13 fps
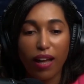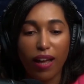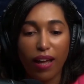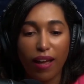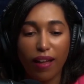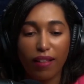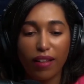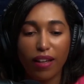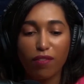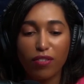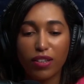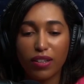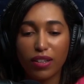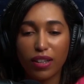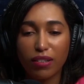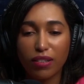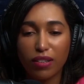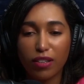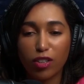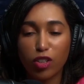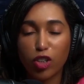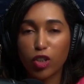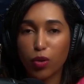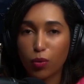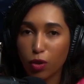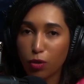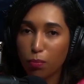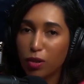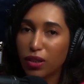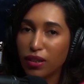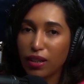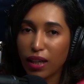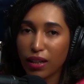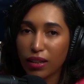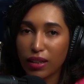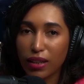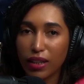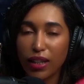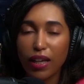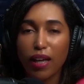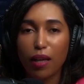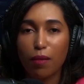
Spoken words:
and if it doesn't show your personality,